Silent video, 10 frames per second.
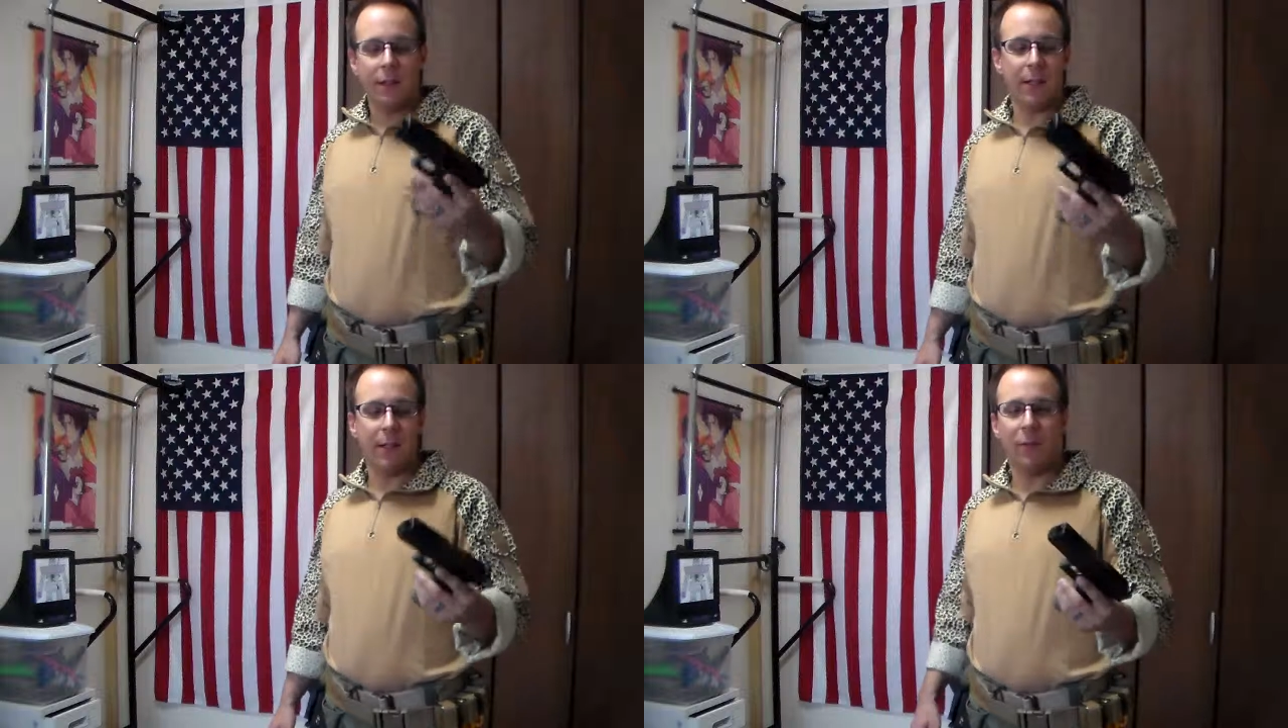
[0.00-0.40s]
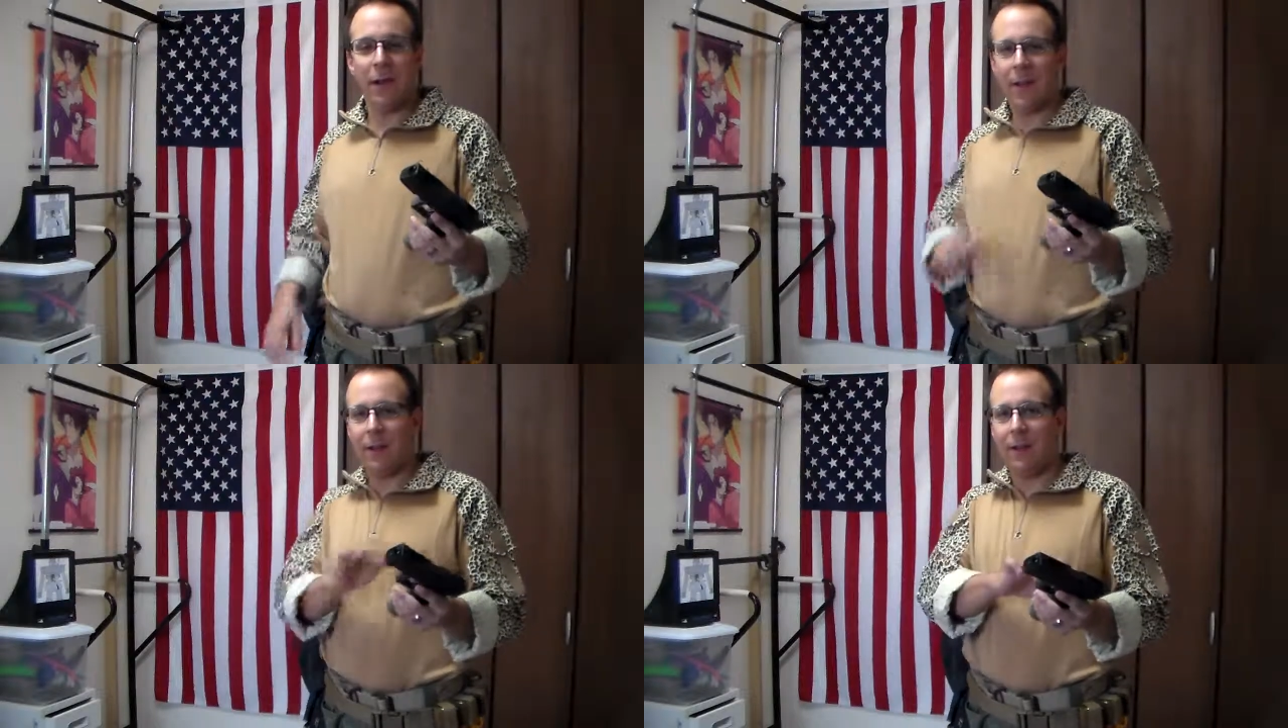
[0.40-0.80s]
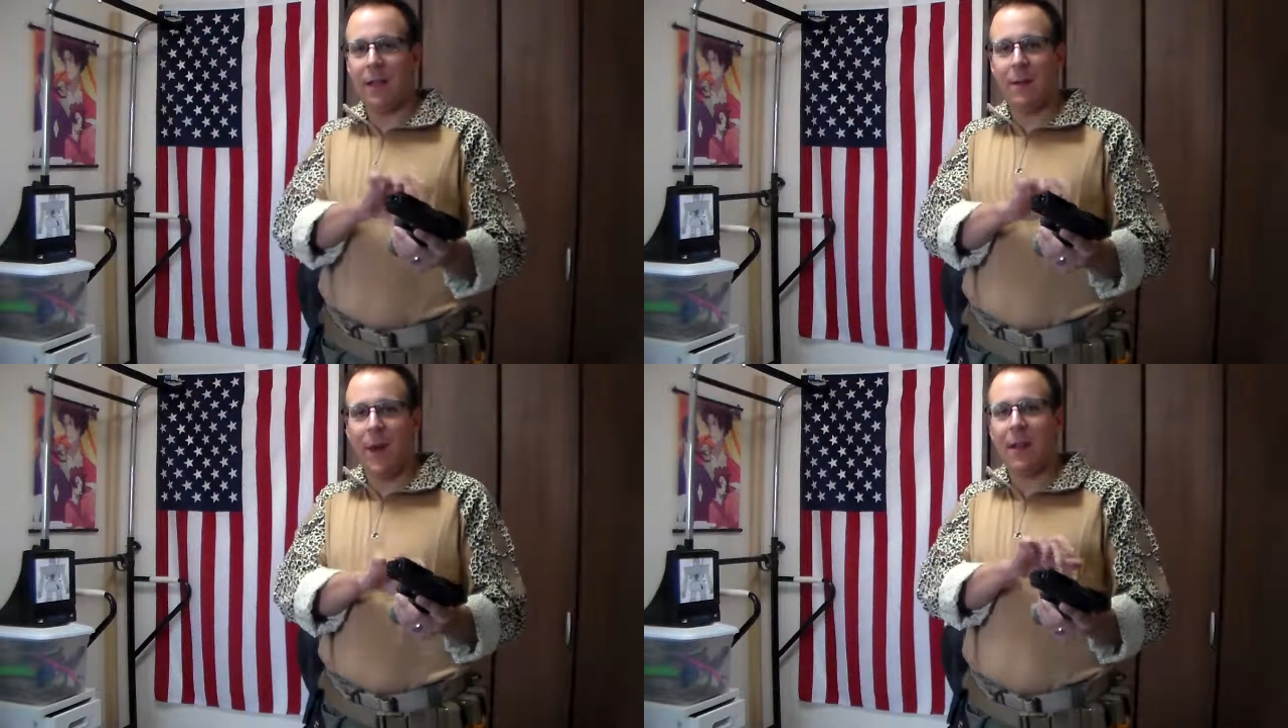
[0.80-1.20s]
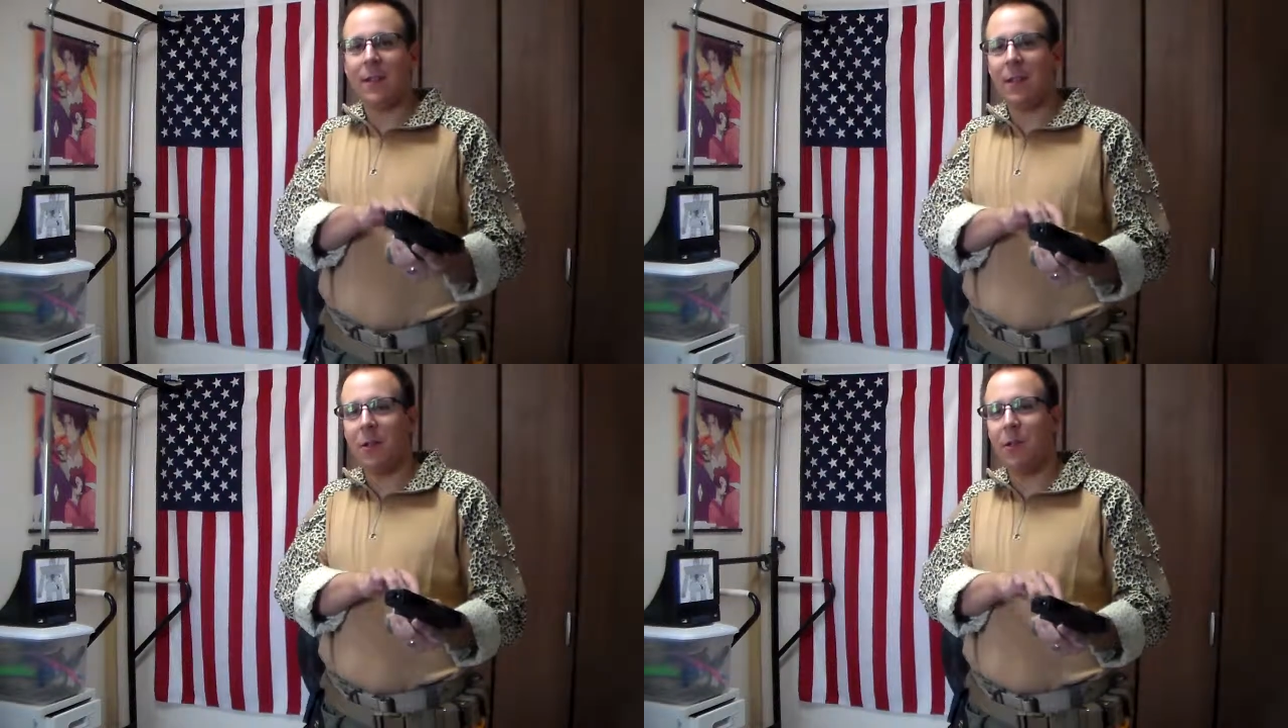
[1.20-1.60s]
decent weight. The
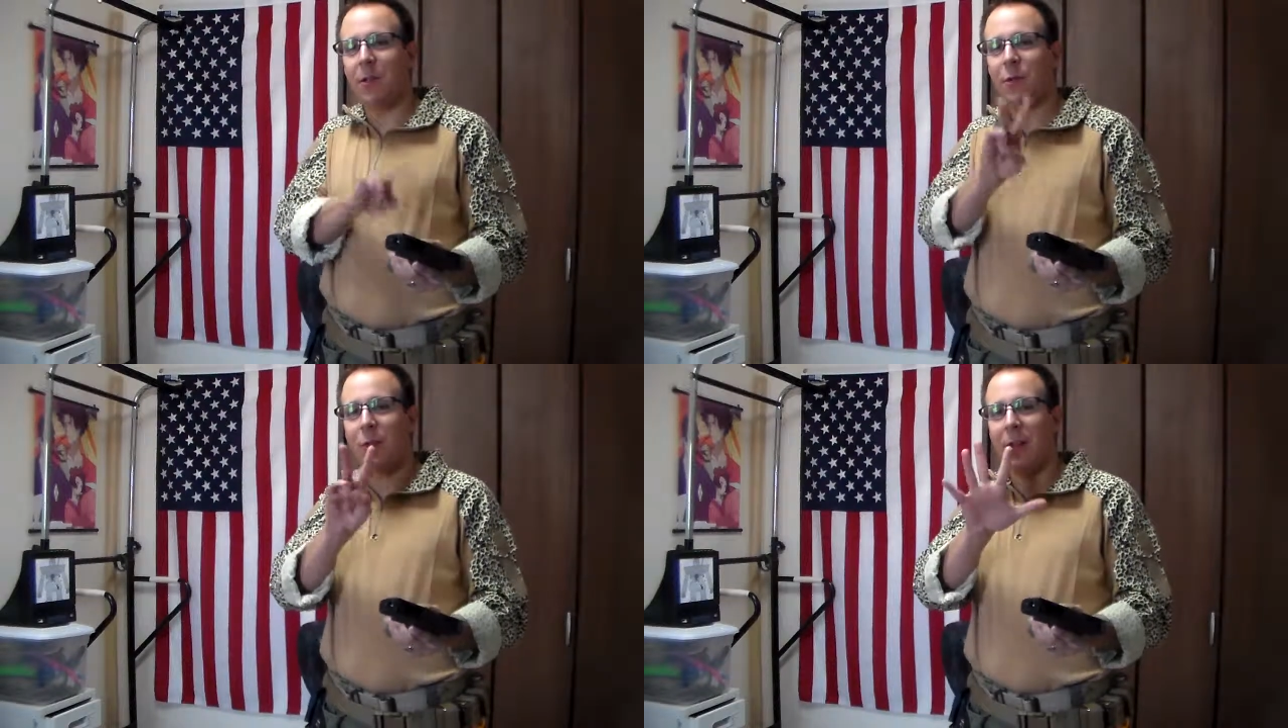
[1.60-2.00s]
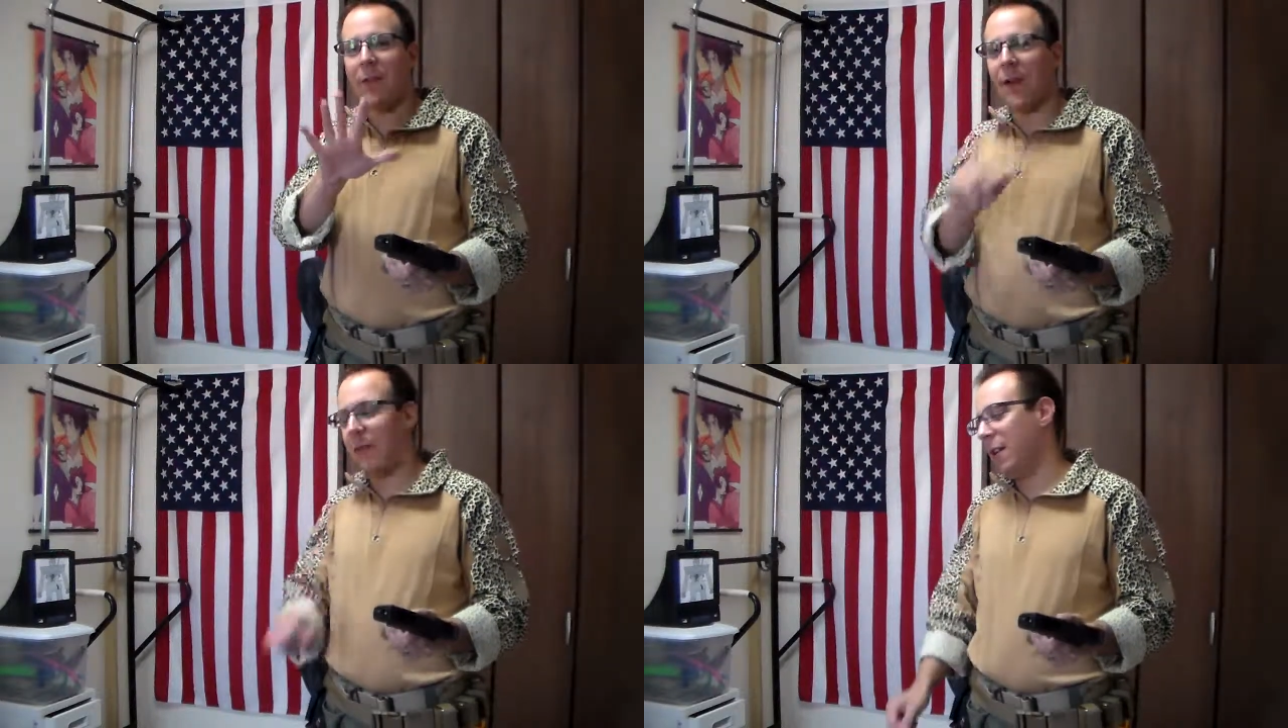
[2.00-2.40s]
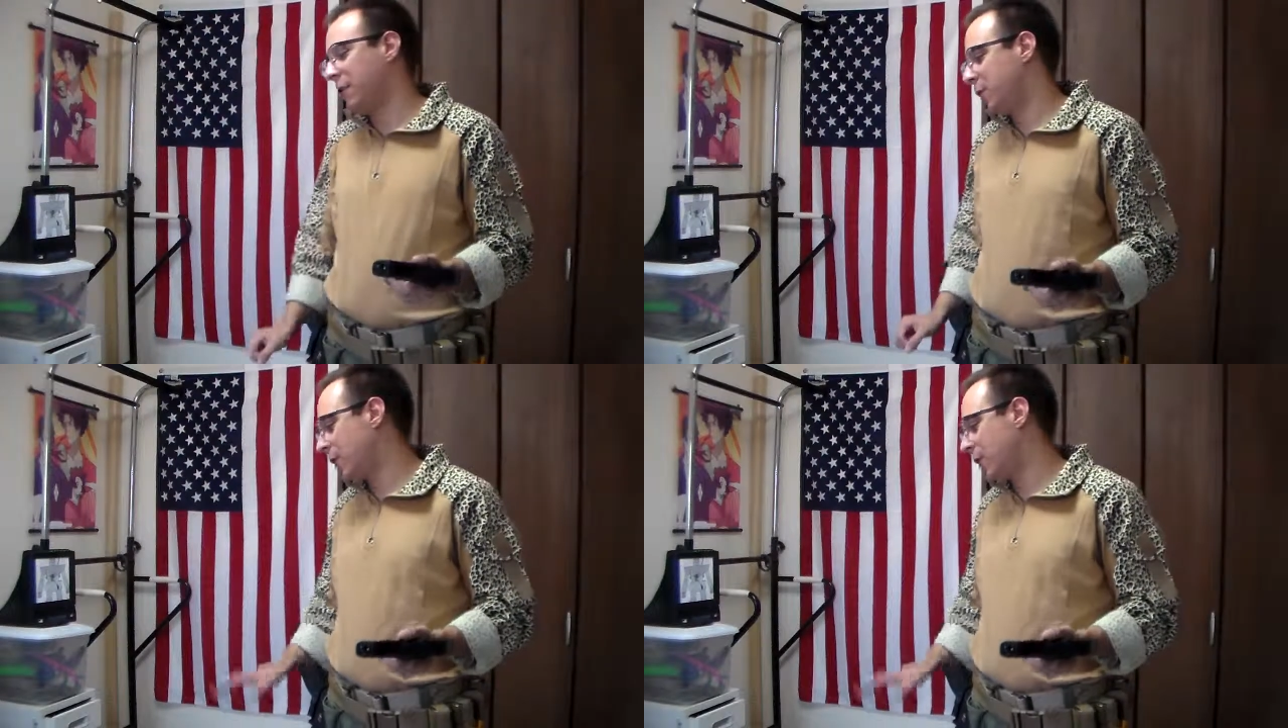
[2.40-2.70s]
magazine holds 25 rounds,